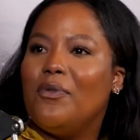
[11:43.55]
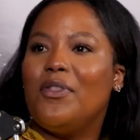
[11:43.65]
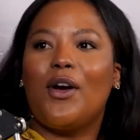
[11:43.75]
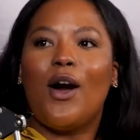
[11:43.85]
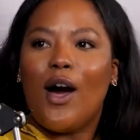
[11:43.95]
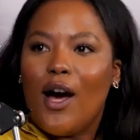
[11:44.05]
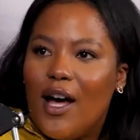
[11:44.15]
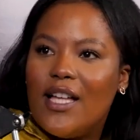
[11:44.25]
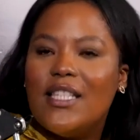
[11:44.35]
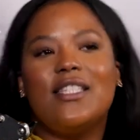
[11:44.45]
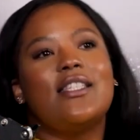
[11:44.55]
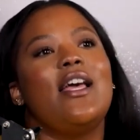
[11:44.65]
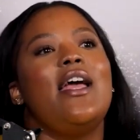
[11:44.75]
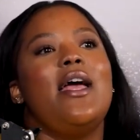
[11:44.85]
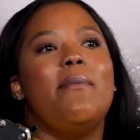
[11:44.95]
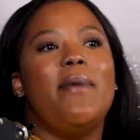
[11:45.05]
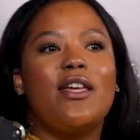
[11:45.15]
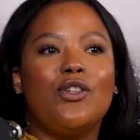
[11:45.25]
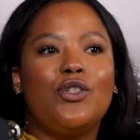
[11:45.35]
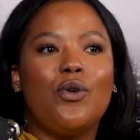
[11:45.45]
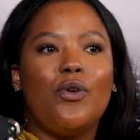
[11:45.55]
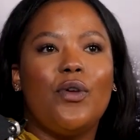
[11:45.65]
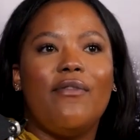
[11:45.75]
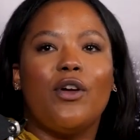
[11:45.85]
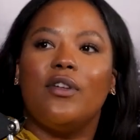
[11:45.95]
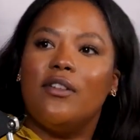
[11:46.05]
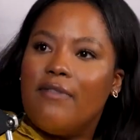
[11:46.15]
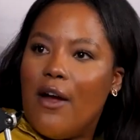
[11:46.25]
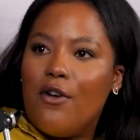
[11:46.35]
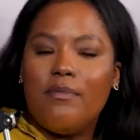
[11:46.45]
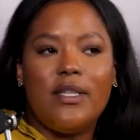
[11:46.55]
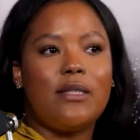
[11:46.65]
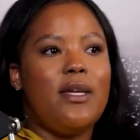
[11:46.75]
the cars, making sure you have a good environment,